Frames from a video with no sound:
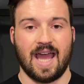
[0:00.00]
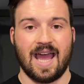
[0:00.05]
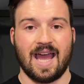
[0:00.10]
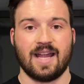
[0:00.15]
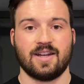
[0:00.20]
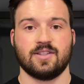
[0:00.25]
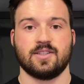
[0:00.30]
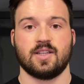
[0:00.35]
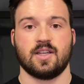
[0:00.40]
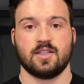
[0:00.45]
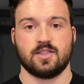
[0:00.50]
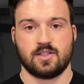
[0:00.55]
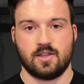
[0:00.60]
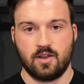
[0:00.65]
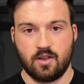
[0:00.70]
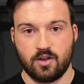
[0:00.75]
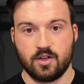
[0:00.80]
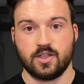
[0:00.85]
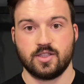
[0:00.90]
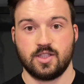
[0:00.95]
and as
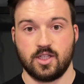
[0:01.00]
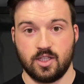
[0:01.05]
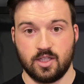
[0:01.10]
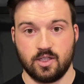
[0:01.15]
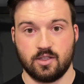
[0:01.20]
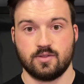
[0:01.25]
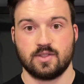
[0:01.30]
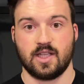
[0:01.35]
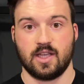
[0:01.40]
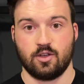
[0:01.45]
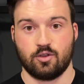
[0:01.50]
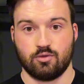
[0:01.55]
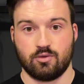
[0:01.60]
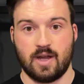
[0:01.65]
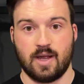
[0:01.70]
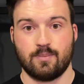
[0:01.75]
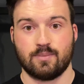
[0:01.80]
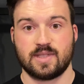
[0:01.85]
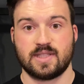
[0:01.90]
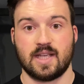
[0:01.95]
long as you're using
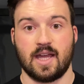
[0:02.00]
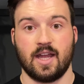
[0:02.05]
grips